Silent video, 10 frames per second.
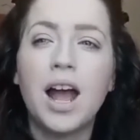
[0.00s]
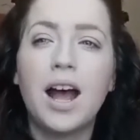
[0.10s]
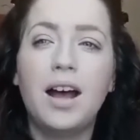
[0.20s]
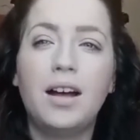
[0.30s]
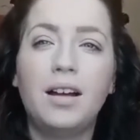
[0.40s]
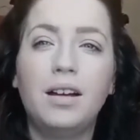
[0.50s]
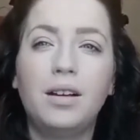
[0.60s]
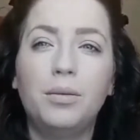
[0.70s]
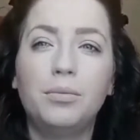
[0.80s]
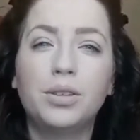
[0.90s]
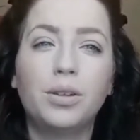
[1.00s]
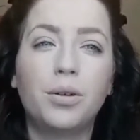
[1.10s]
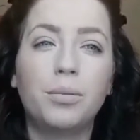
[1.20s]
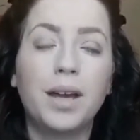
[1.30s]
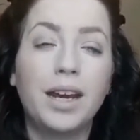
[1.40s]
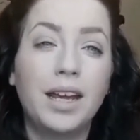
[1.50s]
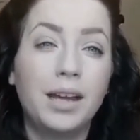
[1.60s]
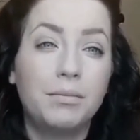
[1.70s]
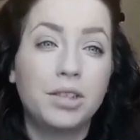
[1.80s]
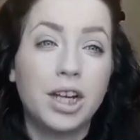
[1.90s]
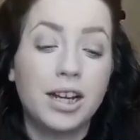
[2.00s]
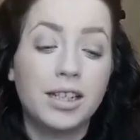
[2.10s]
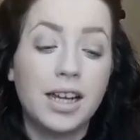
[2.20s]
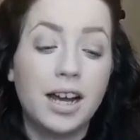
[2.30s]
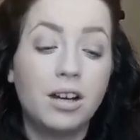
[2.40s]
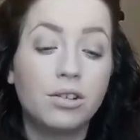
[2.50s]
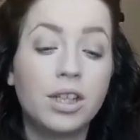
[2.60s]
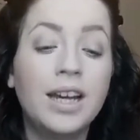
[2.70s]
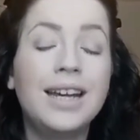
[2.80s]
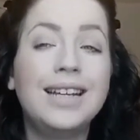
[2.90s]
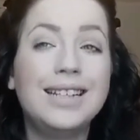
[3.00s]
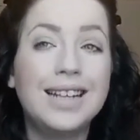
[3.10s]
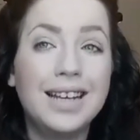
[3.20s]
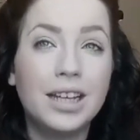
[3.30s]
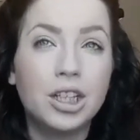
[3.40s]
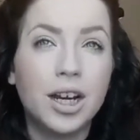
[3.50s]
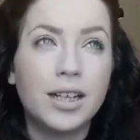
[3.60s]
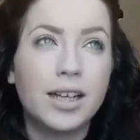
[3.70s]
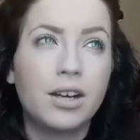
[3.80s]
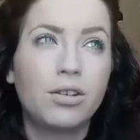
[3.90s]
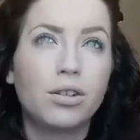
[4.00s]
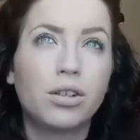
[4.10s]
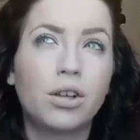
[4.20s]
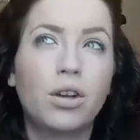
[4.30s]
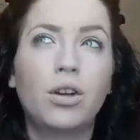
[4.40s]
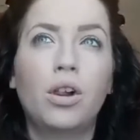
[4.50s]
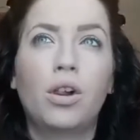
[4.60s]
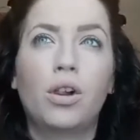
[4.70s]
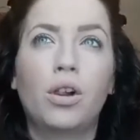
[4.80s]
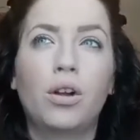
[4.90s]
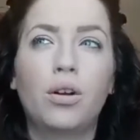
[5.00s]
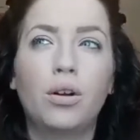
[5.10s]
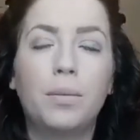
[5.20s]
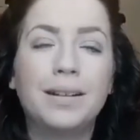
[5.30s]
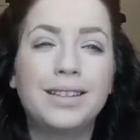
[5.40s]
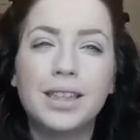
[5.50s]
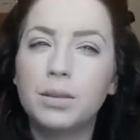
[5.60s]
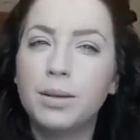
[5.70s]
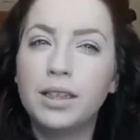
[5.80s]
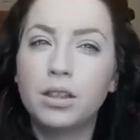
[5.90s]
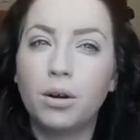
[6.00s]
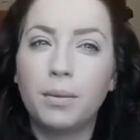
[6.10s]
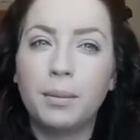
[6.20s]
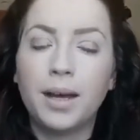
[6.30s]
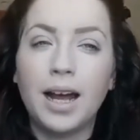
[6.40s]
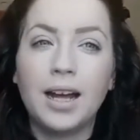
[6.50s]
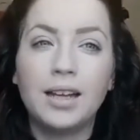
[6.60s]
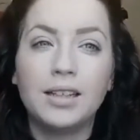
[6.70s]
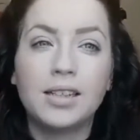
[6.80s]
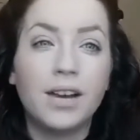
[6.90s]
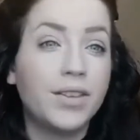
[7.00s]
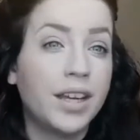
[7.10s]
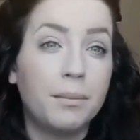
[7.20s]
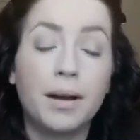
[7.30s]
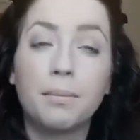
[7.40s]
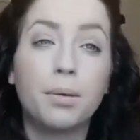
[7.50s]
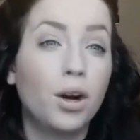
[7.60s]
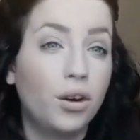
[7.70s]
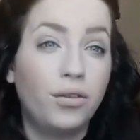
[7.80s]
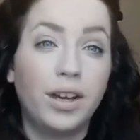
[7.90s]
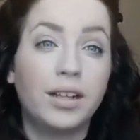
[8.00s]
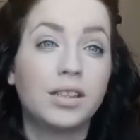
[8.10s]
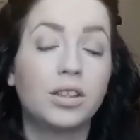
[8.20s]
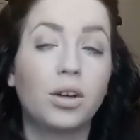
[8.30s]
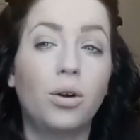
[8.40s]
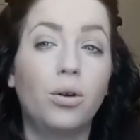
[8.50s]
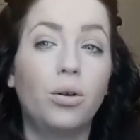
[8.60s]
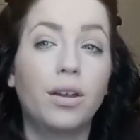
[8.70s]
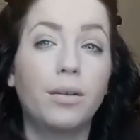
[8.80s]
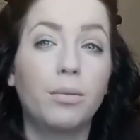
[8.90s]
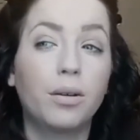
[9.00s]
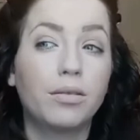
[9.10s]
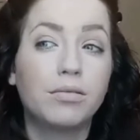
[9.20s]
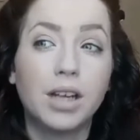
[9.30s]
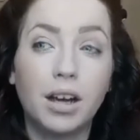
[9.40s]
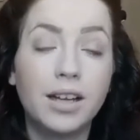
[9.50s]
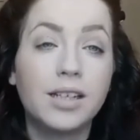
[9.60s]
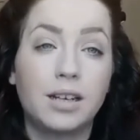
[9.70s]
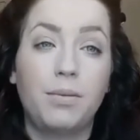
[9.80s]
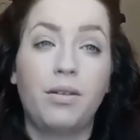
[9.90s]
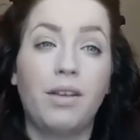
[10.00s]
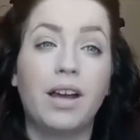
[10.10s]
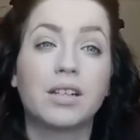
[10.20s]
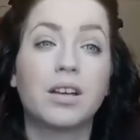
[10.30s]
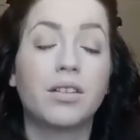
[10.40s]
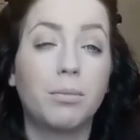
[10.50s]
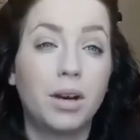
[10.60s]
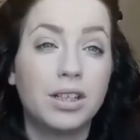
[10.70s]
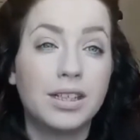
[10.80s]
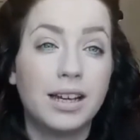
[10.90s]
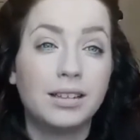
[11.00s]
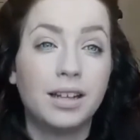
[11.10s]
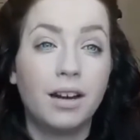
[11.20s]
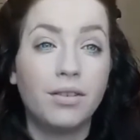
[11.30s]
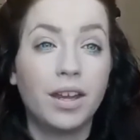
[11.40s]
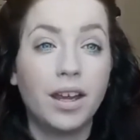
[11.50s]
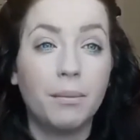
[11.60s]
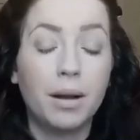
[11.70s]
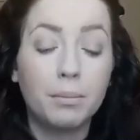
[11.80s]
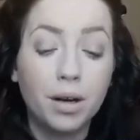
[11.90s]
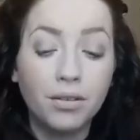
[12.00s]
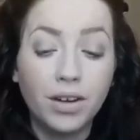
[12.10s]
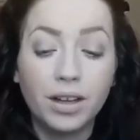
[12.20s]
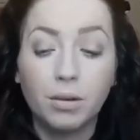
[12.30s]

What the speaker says: So I'm getting him checked out. He did get checked out about 6 weeks ago maybe and everything came back perfect. So we're delighted about that. Got the blood test and everything came back perfect.